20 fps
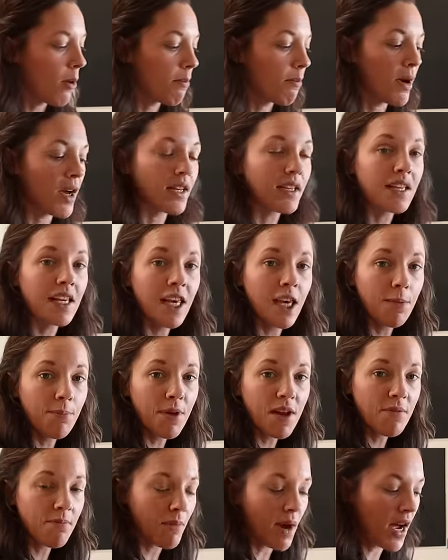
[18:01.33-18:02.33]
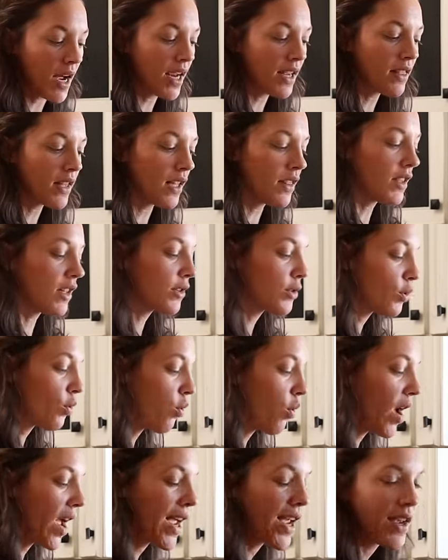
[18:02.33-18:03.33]
but keep in mind that this
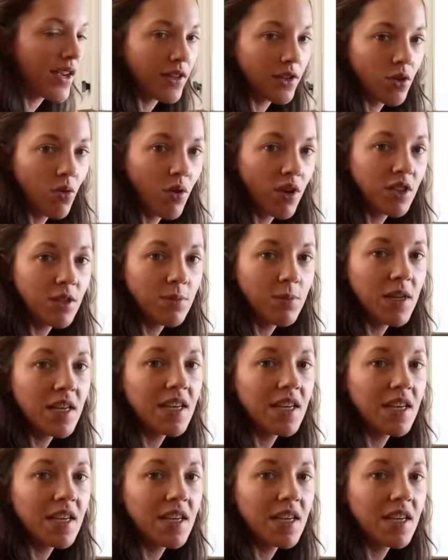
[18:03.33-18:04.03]
whey is going to